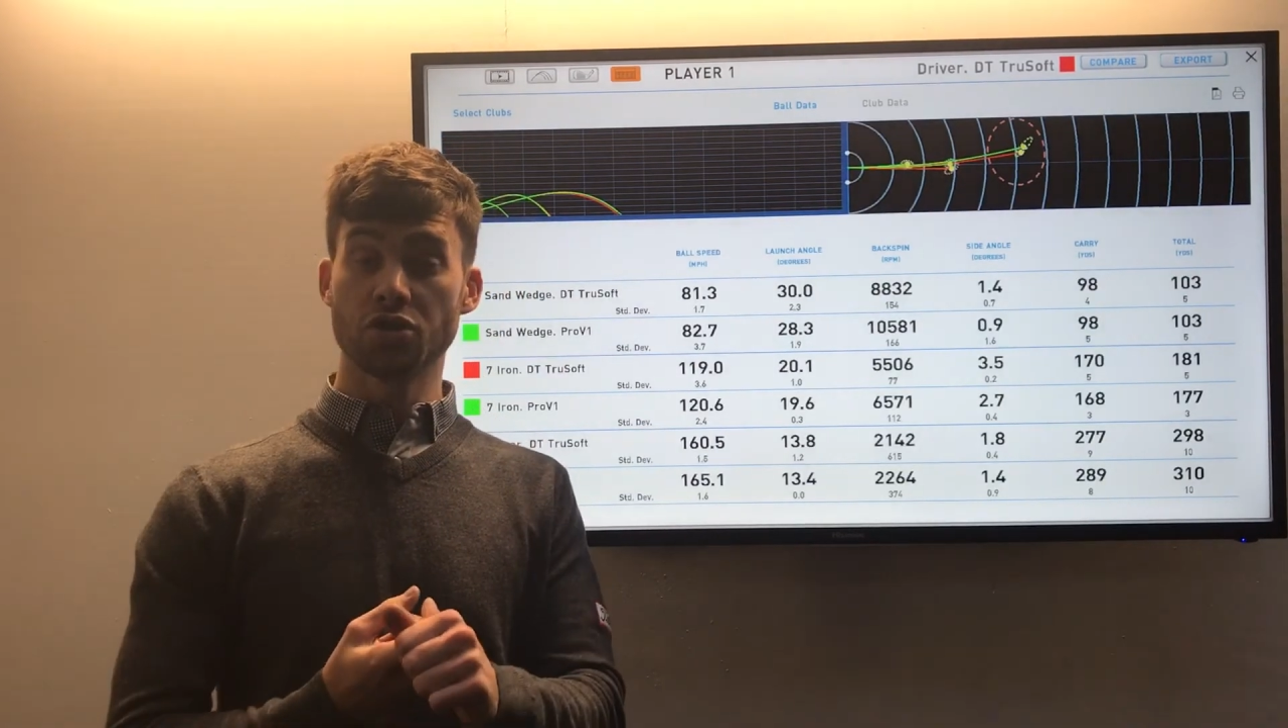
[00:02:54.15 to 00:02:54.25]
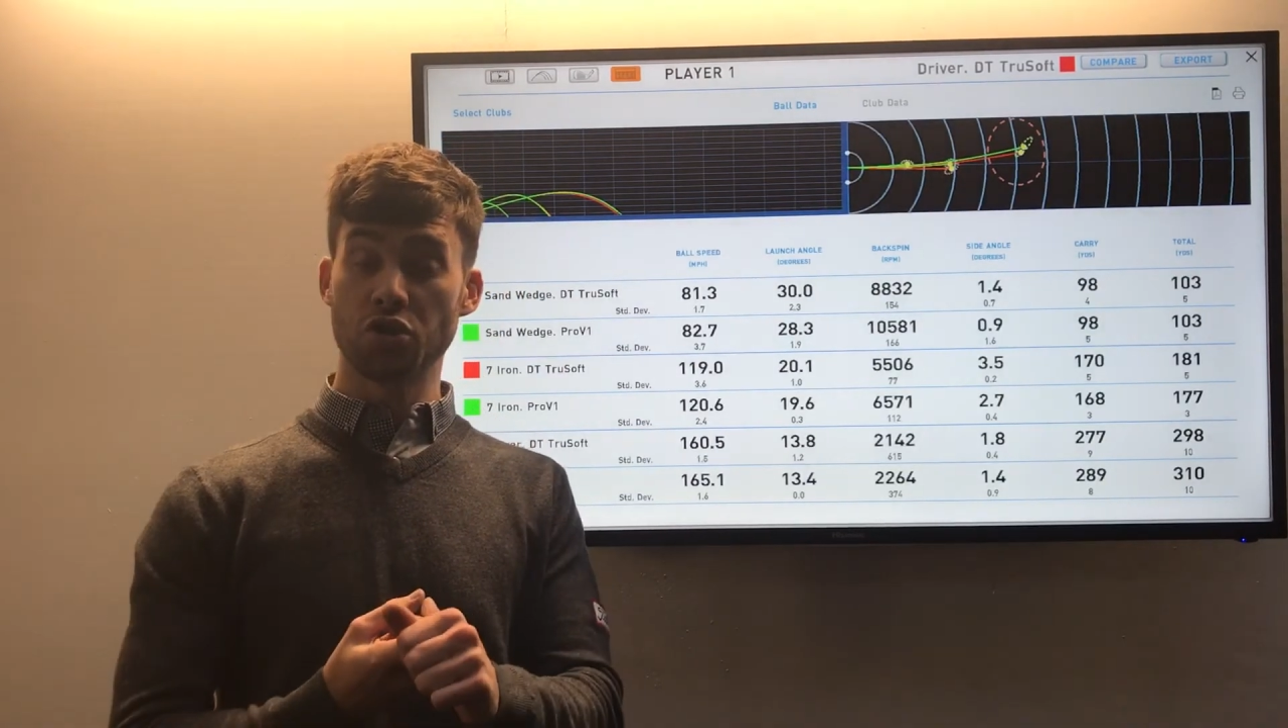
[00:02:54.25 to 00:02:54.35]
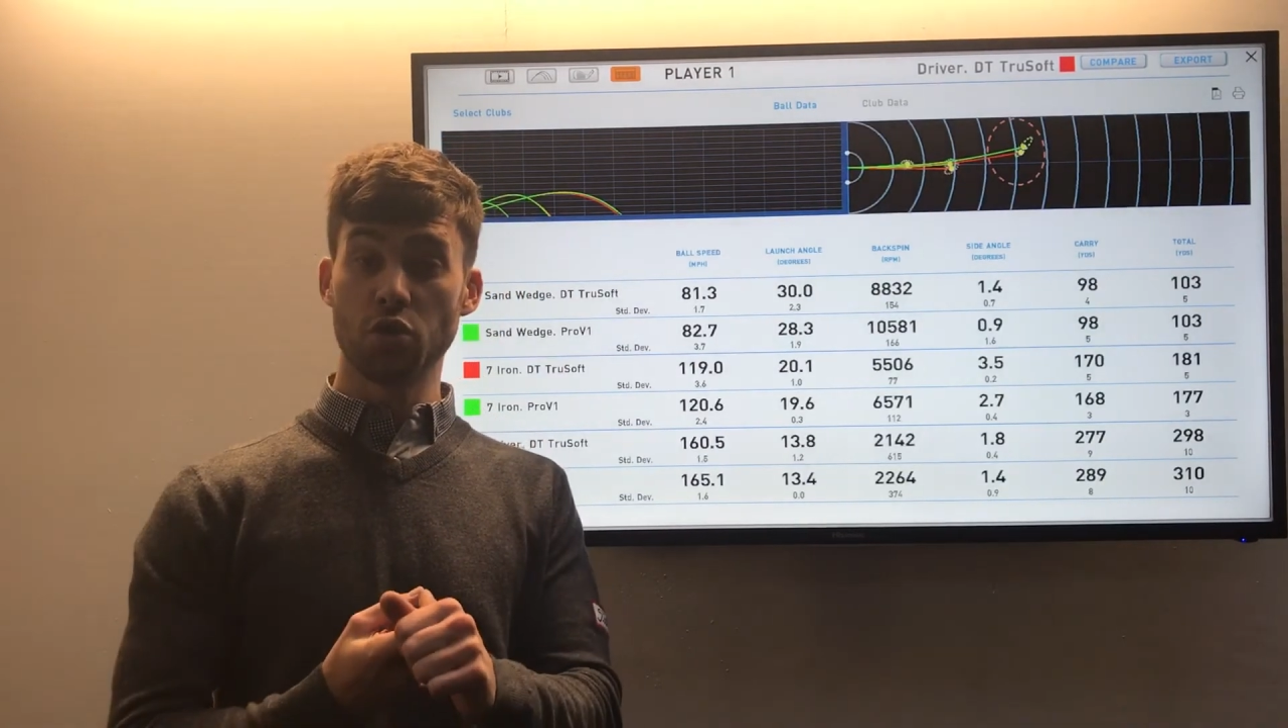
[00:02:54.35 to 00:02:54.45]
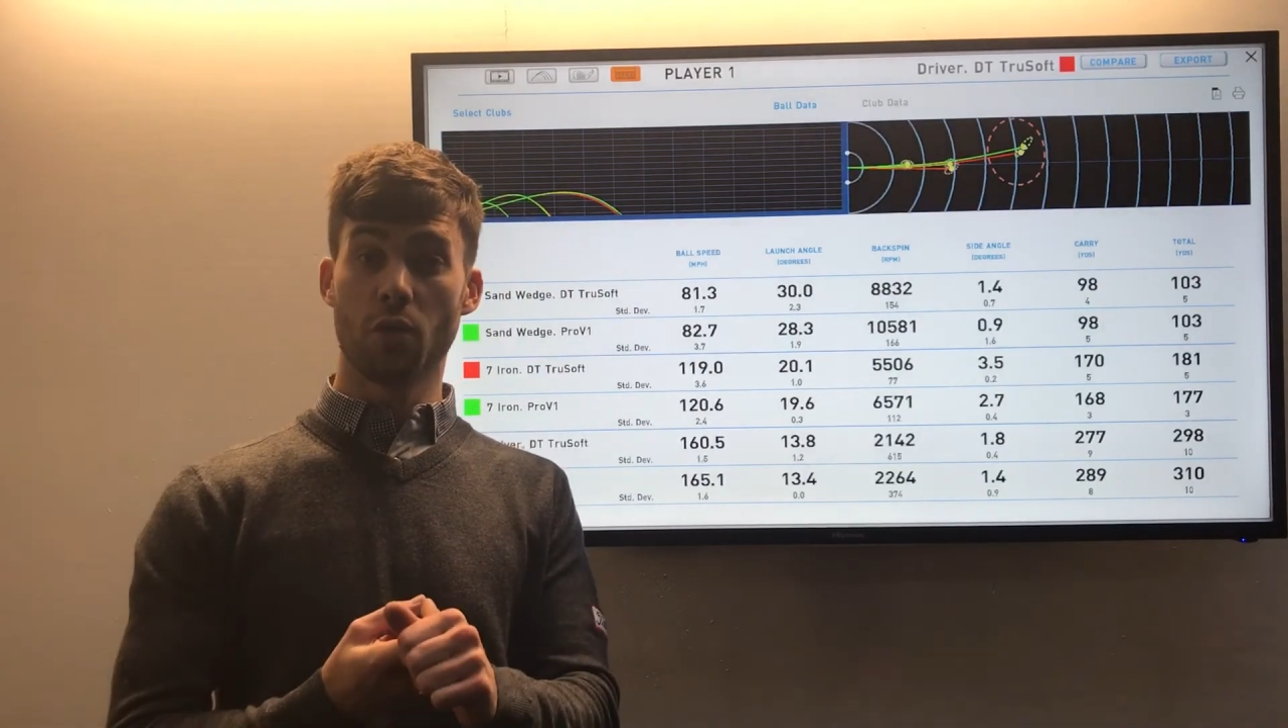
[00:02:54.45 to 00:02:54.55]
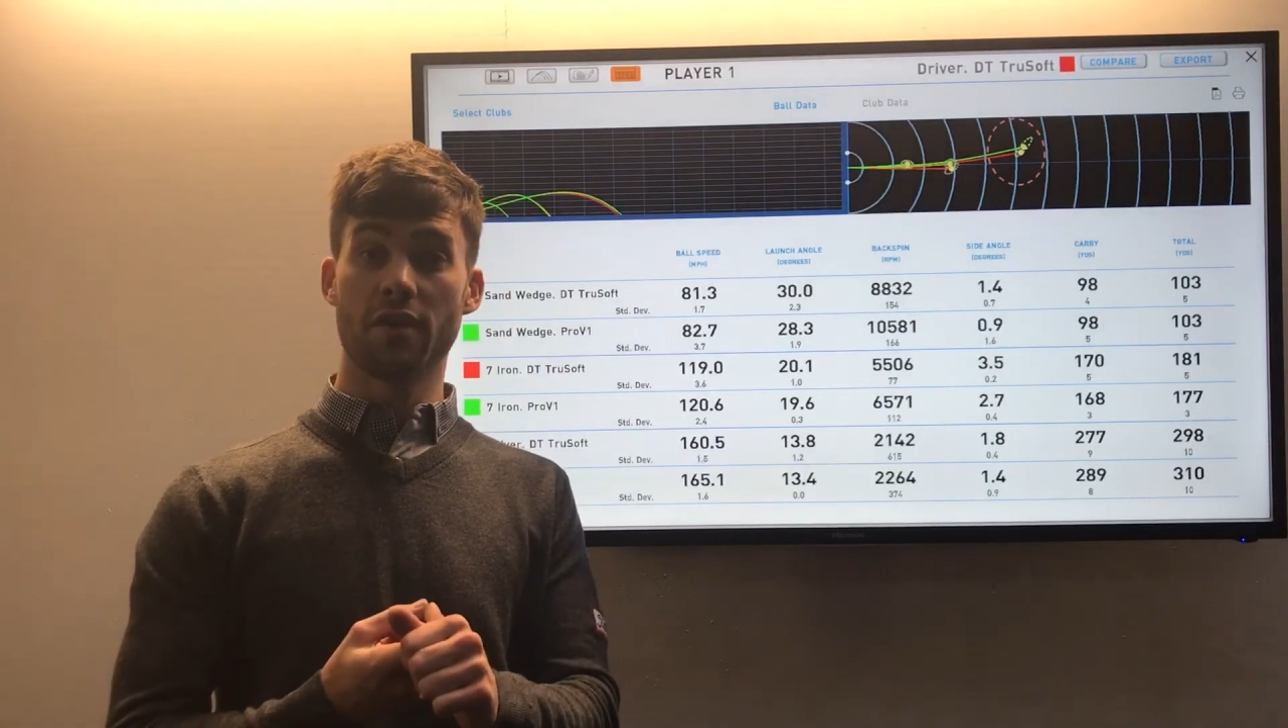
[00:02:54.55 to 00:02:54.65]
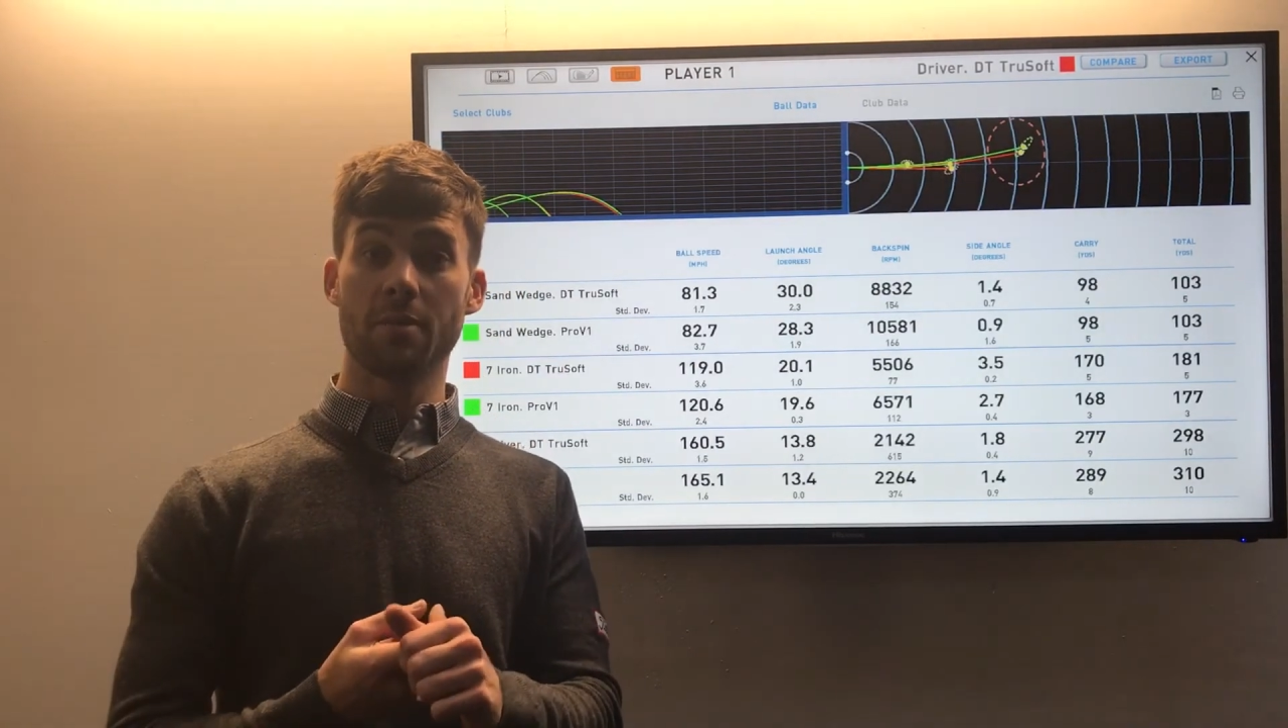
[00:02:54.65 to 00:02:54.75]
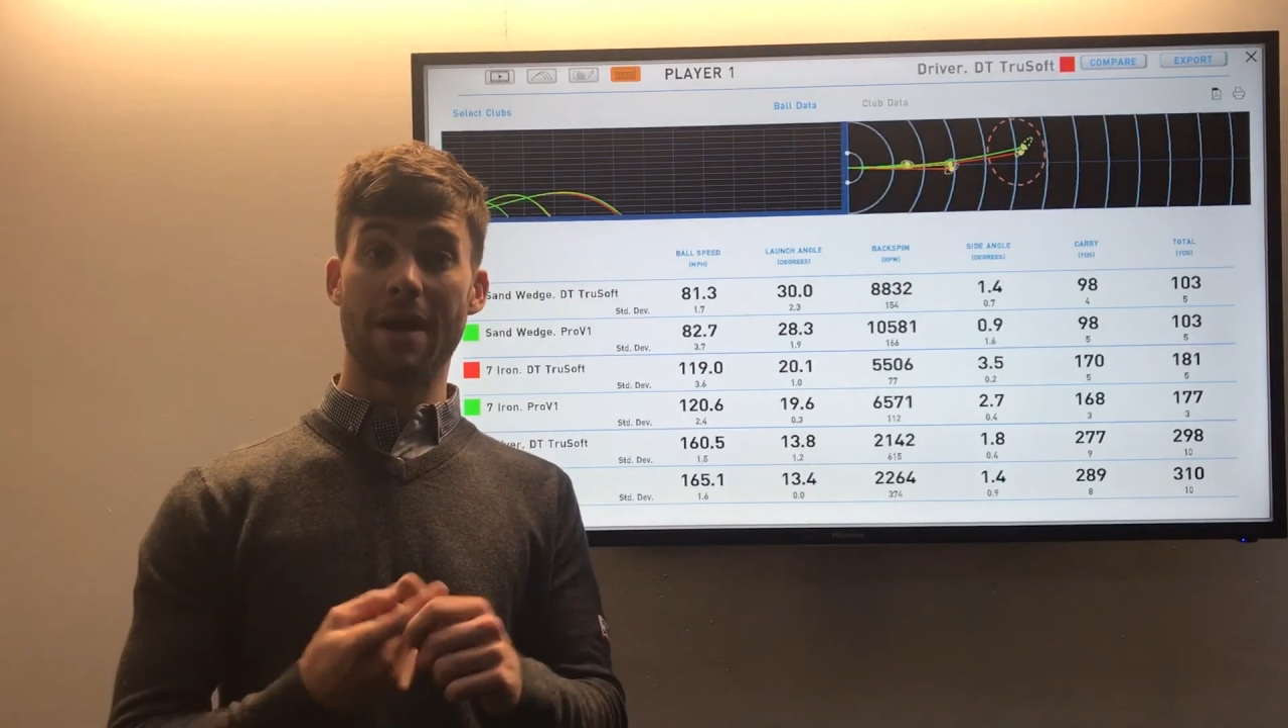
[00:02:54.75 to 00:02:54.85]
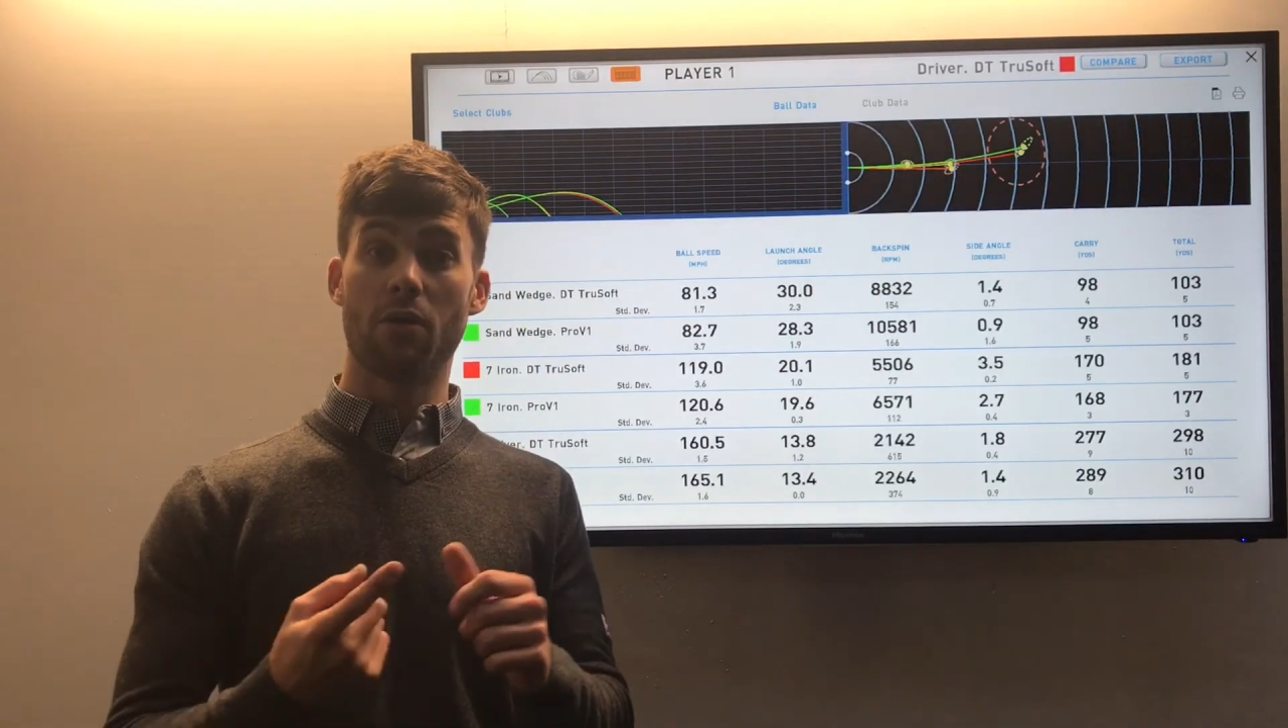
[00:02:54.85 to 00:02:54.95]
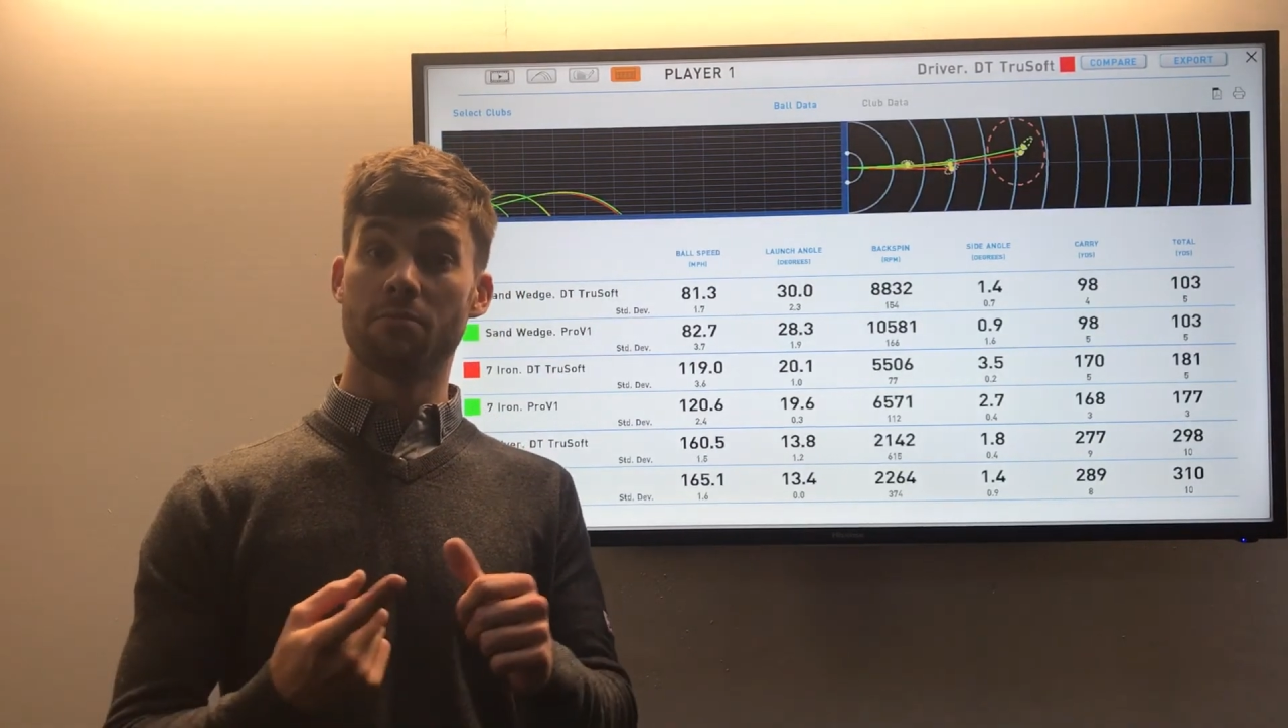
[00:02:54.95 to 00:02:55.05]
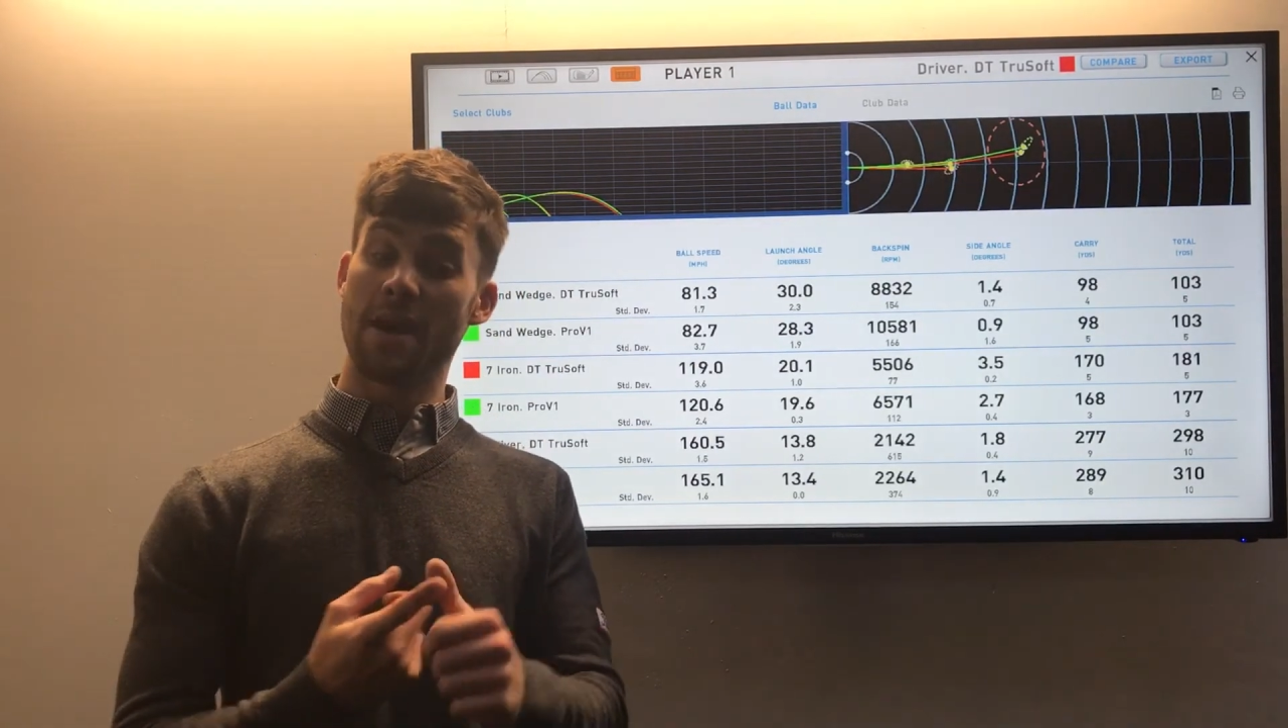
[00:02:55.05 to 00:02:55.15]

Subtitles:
too worried about